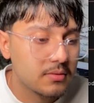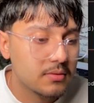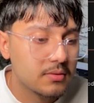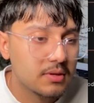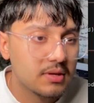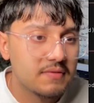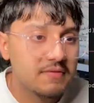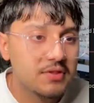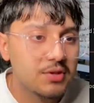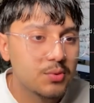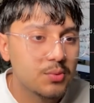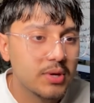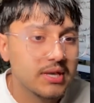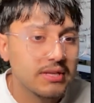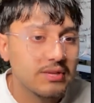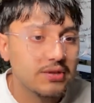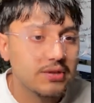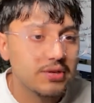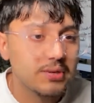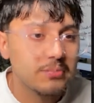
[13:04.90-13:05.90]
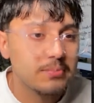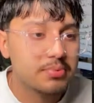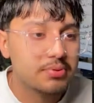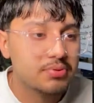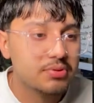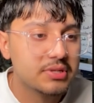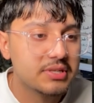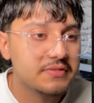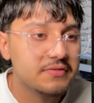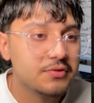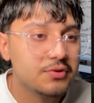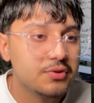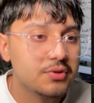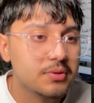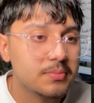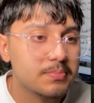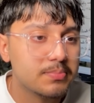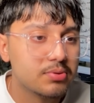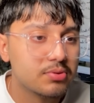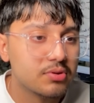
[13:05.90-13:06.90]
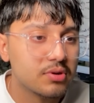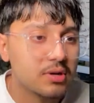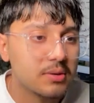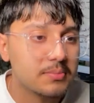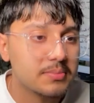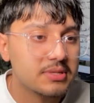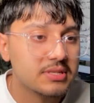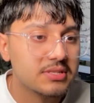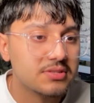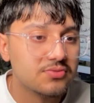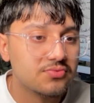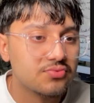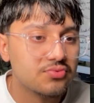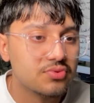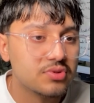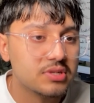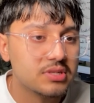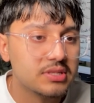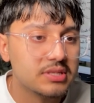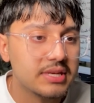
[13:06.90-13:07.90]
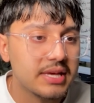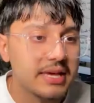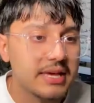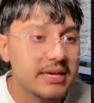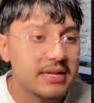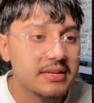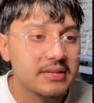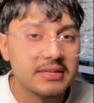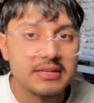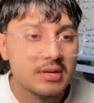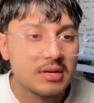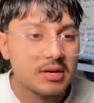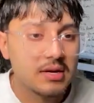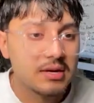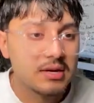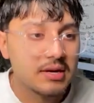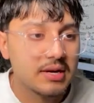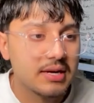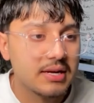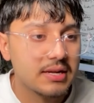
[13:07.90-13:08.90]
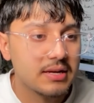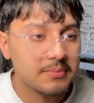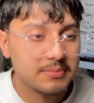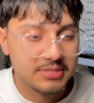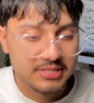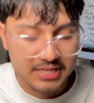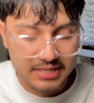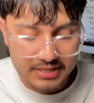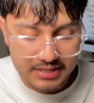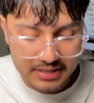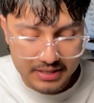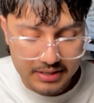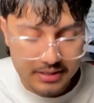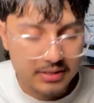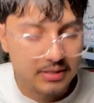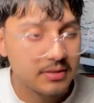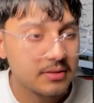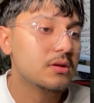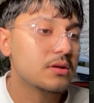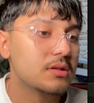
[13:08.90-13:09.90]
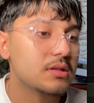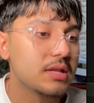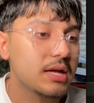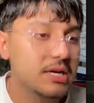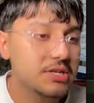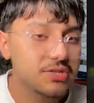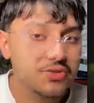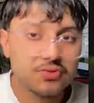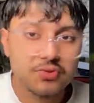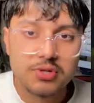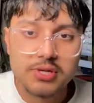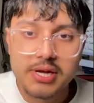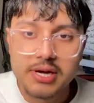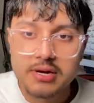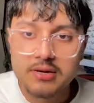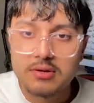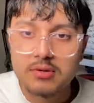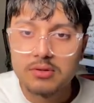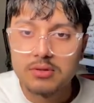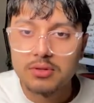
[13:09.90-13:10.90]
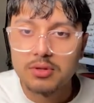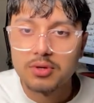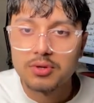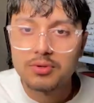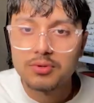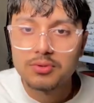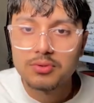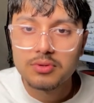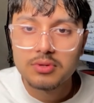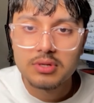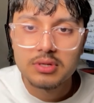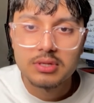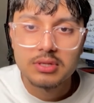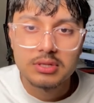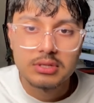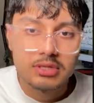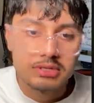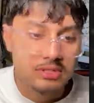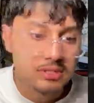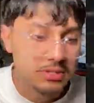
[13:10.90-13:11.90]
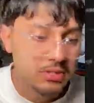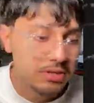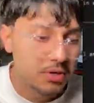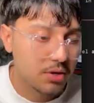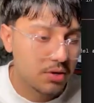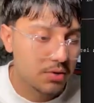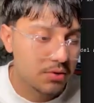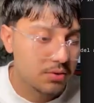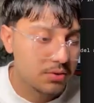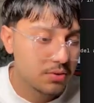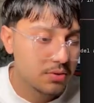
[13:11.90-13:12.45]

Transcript: Even the way you can preview the prompt is really handy. All right, I'm sending it. Clash Royale clone, let's go.